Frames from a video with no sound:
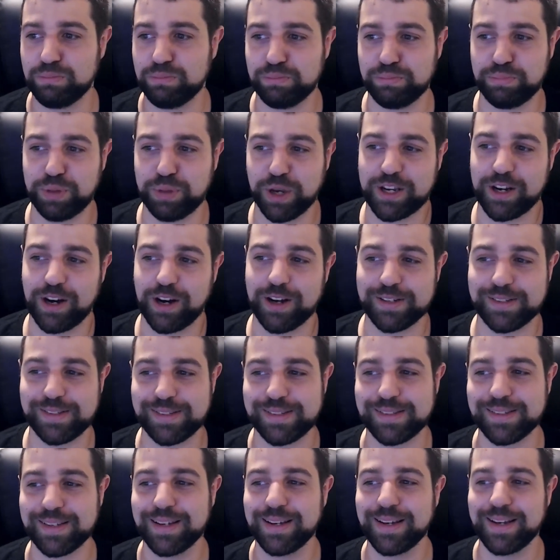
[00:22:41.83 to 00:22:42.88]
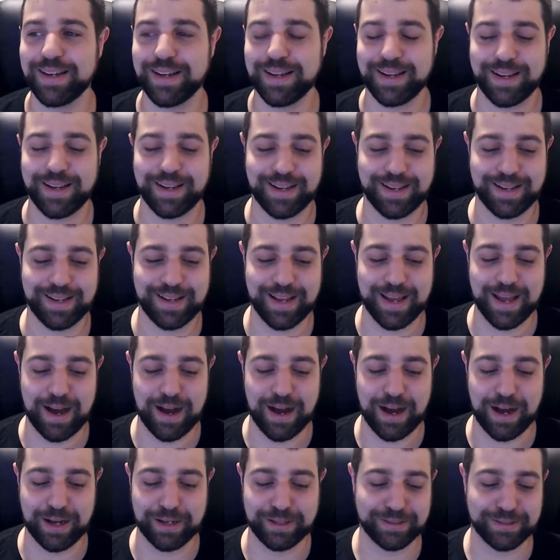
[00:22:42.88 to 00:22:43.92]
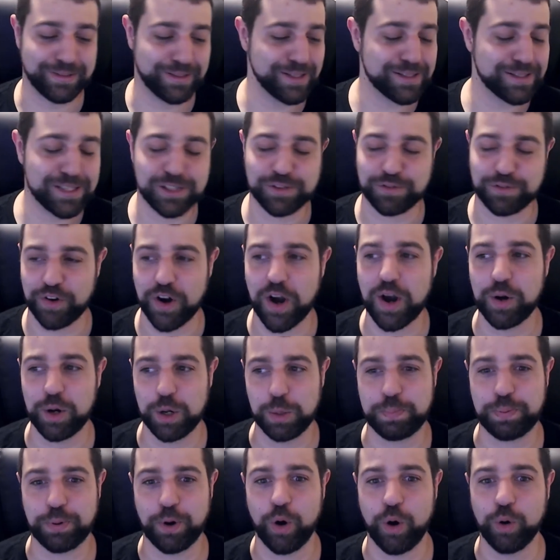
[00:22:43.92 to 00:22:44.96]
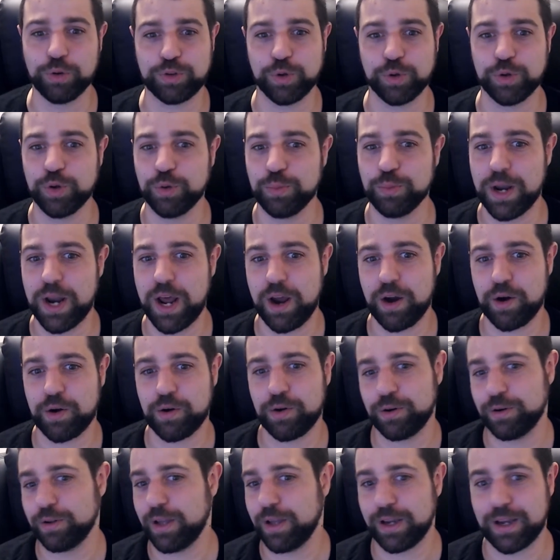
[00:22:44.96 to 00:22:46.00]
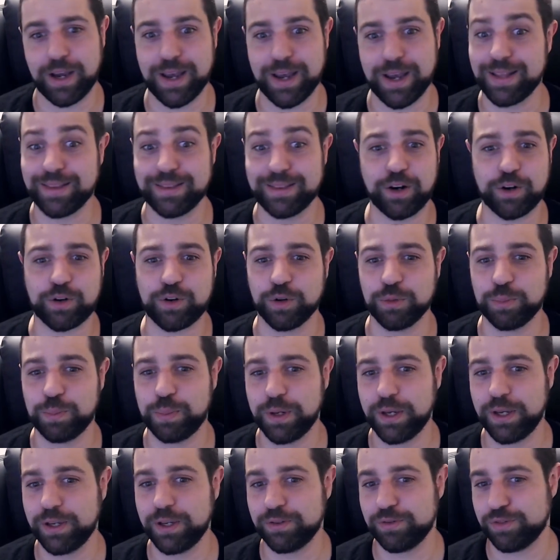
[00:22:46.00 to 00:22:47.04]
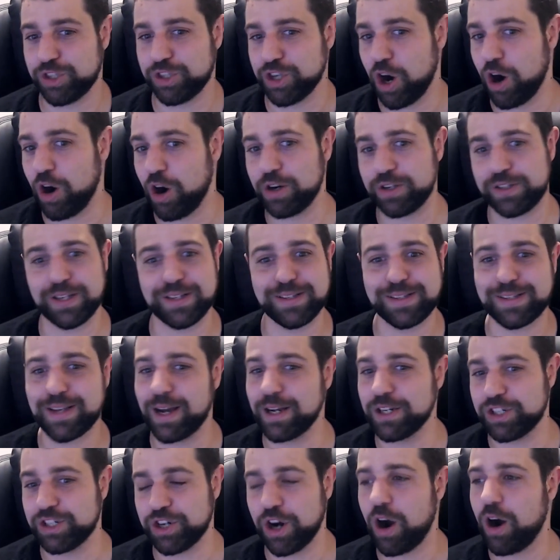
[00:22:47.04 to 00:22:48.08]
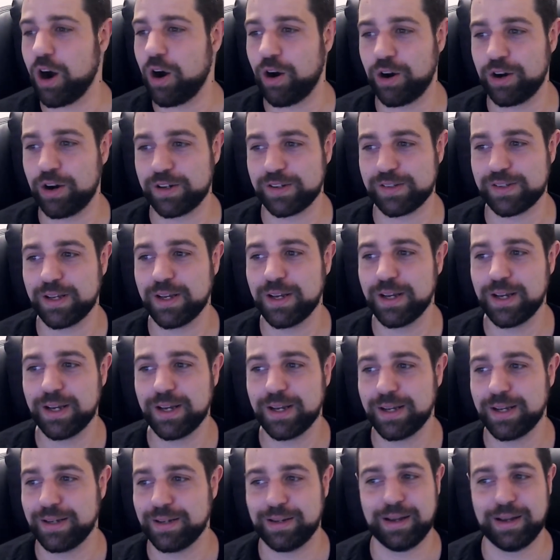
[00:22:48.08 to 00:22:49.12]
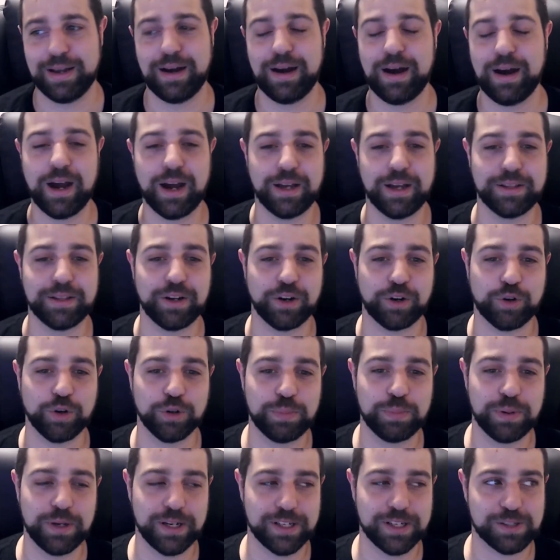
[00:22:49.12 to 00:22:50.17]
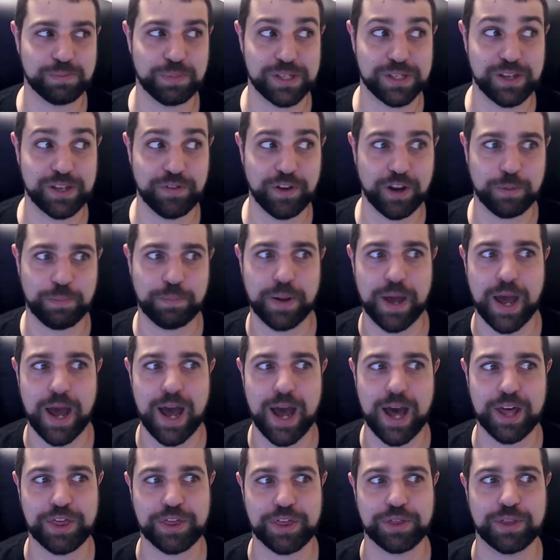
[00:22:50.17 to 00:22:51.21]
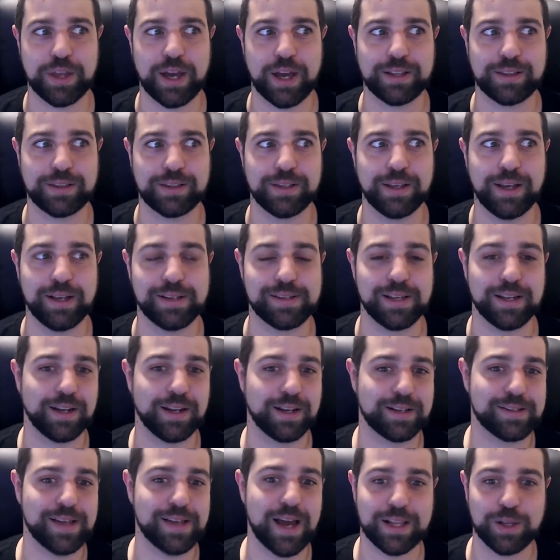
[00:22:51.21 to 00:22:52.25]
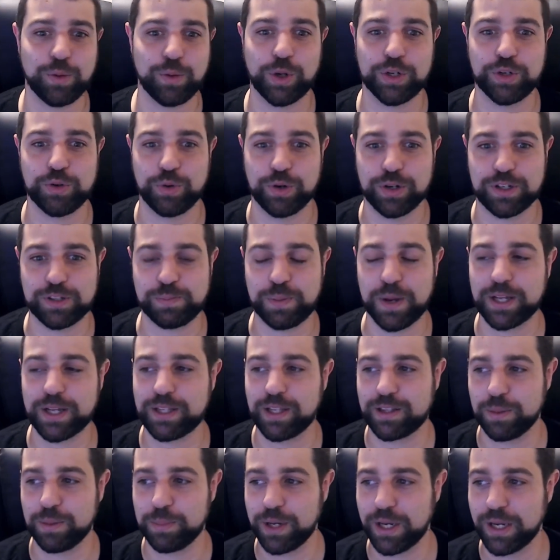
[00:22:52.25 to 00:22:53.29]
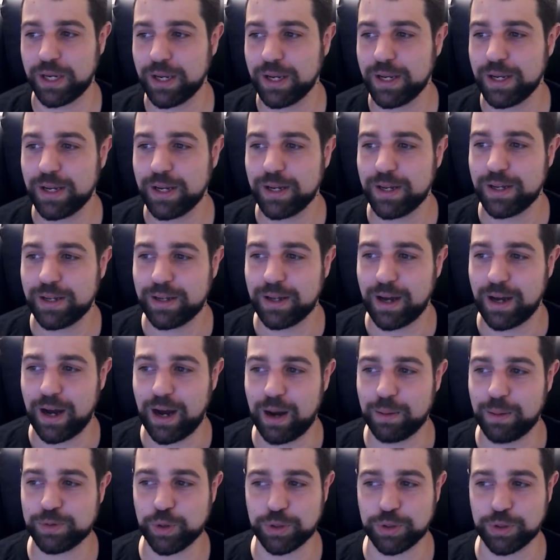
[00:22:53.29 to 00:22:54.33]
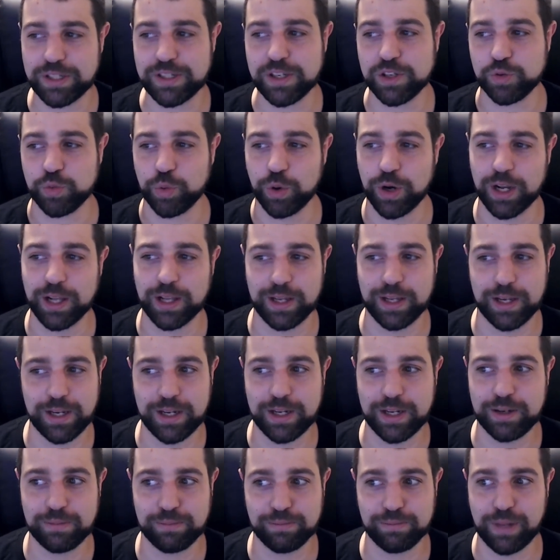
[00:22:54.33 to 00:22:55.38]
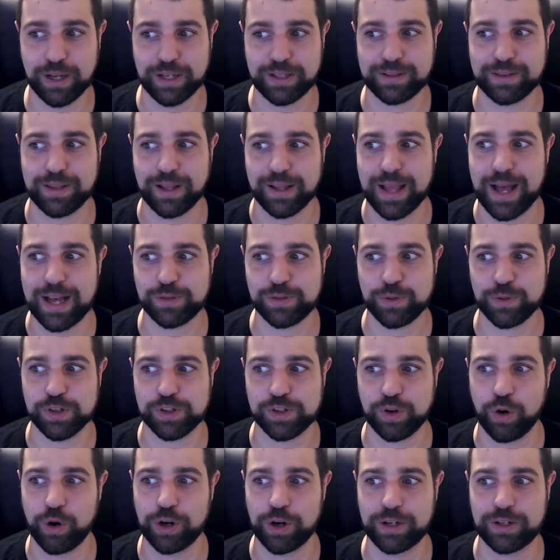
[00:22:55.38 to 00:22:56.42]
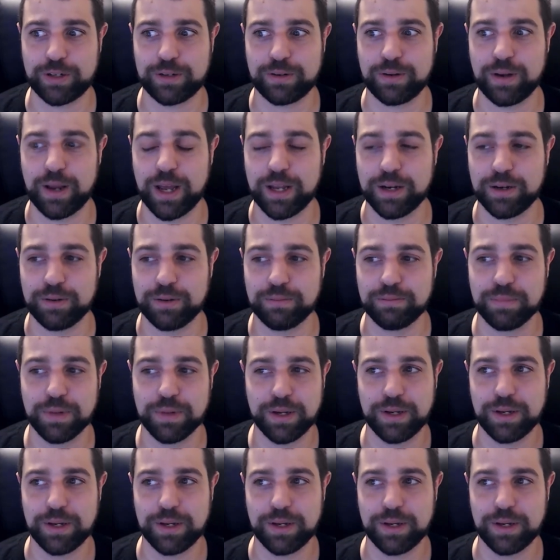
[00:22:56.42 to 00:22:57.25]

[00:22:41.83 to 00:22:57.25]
because this is very prone to human error. Like again, there could be jars inside jars. There could be a specific path that isn't exactly what you expect it to be. So this is really like the last resort. And